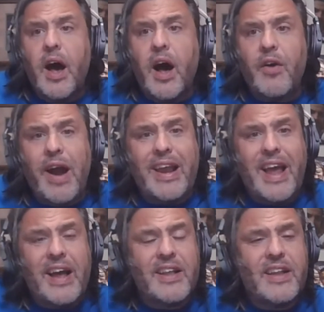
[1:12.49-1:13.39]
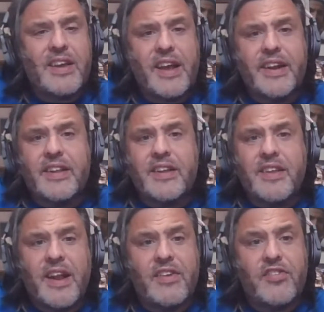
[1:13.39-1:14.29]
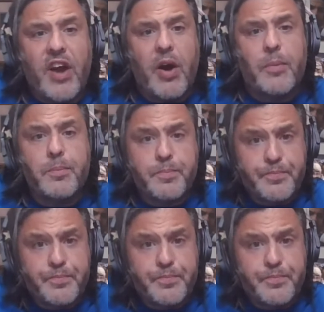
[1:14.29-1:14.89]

All right, guys, let's get into today's show.